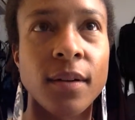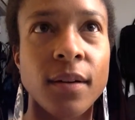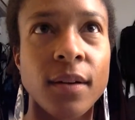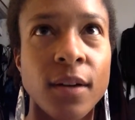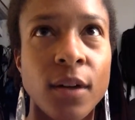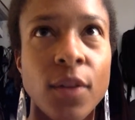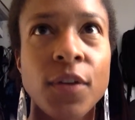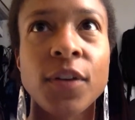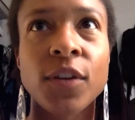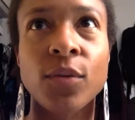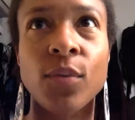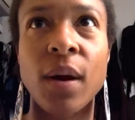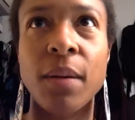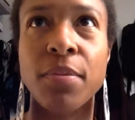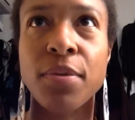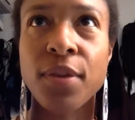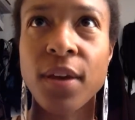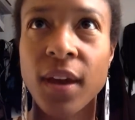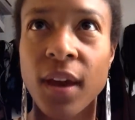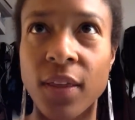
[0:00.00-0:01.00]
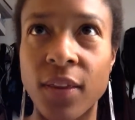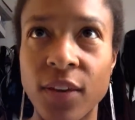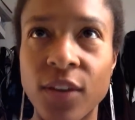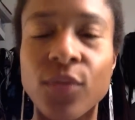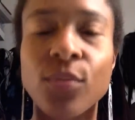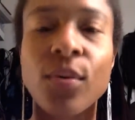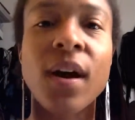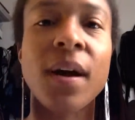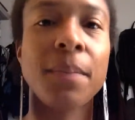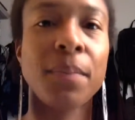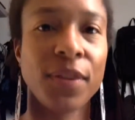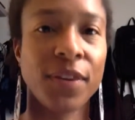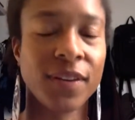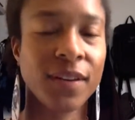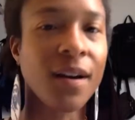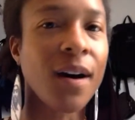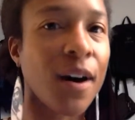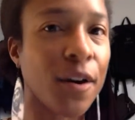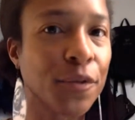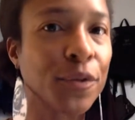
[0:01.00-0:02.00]
this is why I'm thinking, this is why I put this
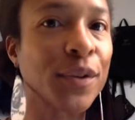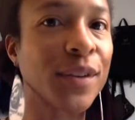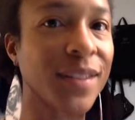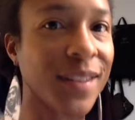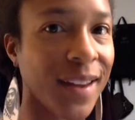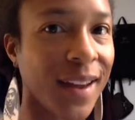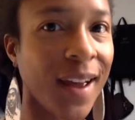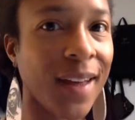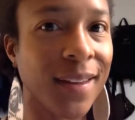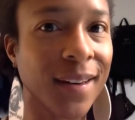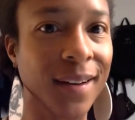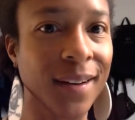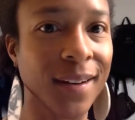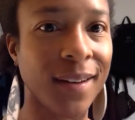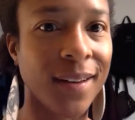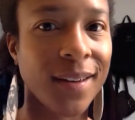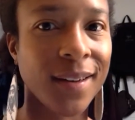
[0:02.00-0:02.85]
conference together.